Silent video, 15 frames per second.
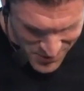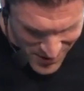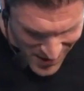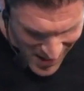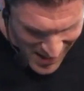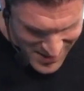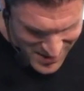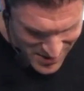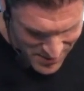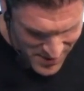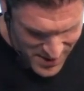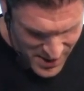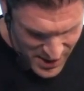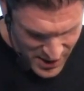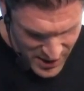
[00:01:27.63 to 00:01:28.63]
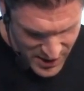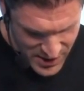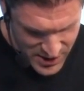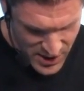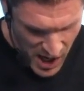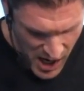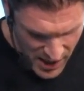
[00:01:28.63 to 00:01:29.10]
We're awesome.
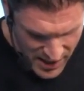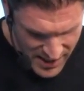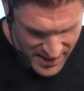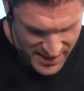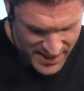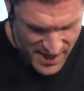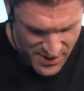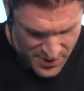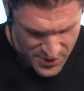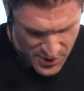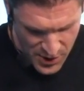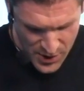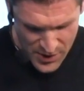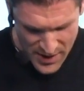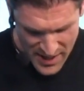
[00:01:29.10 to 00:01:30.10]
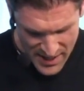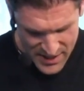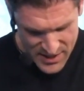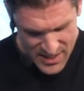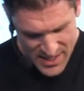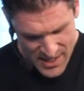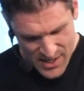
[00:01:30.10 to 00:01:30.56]
Doug Ginther
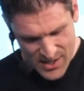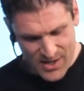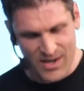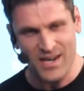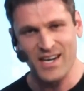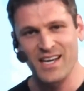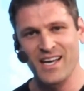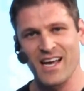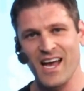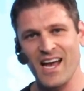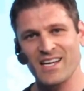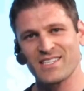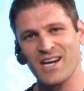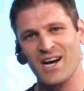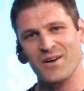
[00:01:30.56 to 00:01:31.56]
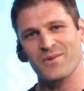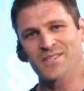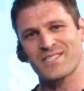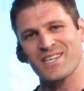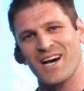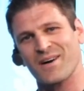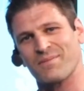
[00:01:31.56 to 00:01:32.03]
is here. Hey, Doug,
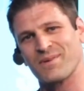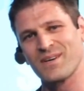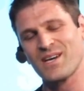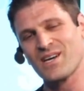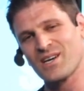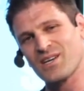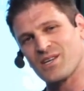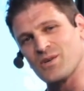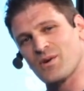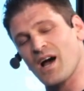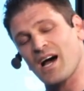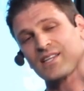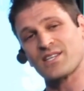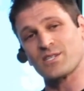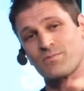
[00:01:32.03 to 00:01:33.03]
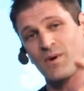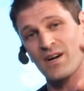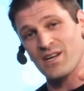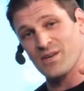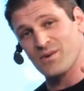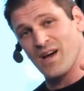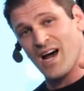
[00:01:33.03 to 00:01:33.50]
what's up? You got this,
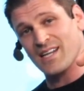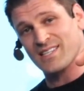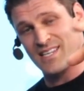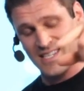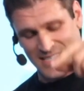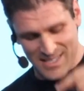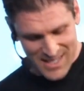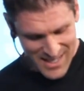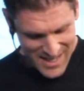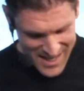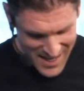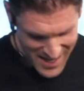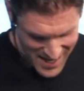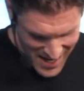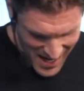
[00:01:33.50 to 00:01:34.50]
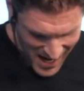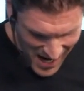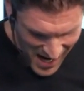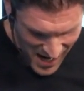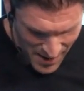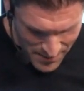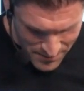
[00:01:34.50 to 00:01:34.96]
buddy. You got this.
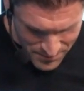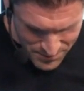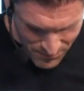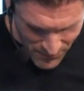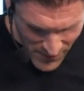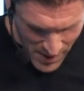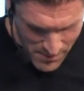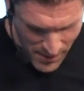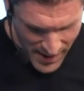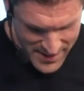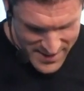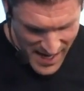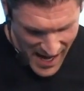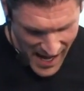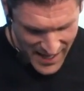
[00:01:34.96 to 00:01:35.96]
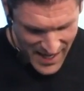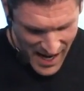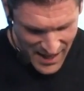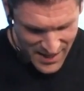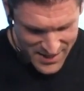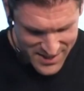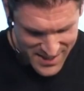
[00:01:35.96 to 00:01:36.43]
My dad,
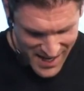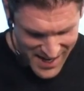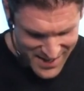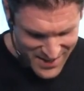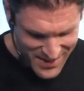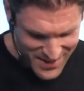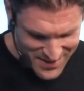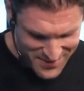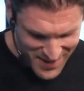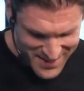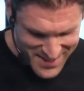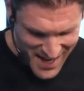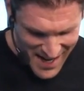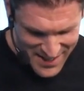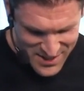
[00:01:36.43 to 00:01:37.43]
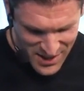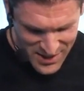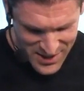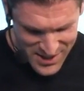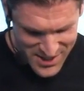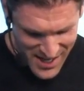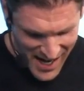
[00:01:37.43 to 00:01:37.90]
Alex Cater, my dad's on
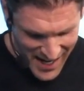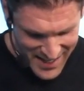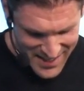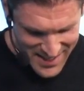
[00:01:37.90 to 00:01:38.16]
the chat.